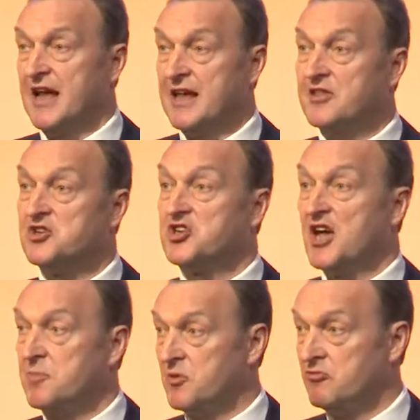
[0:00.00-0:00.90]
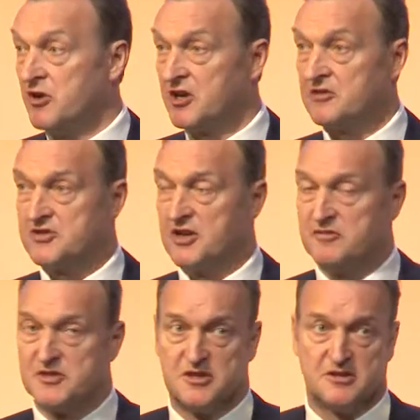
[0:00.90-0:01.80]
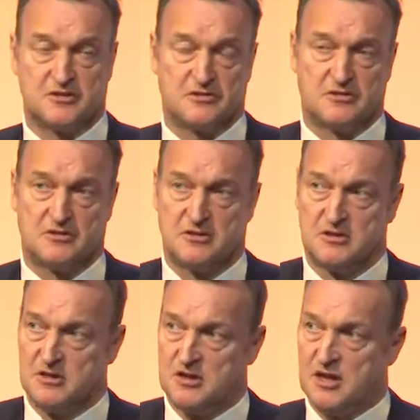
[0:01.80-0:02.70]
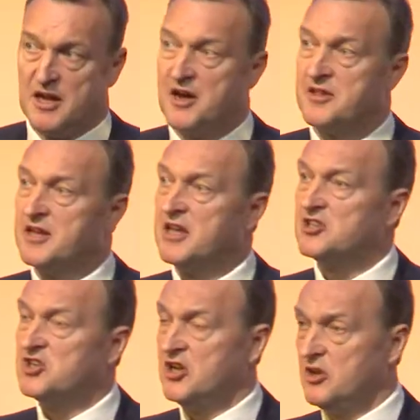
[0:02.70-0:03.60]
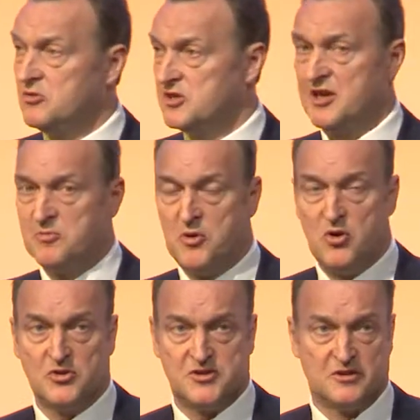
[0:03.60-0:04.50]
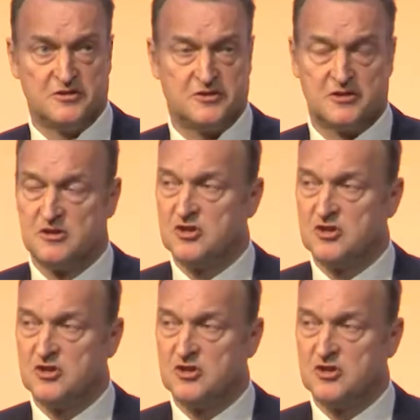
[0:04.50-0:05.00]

in the shape and running of services. And I think it's hugely important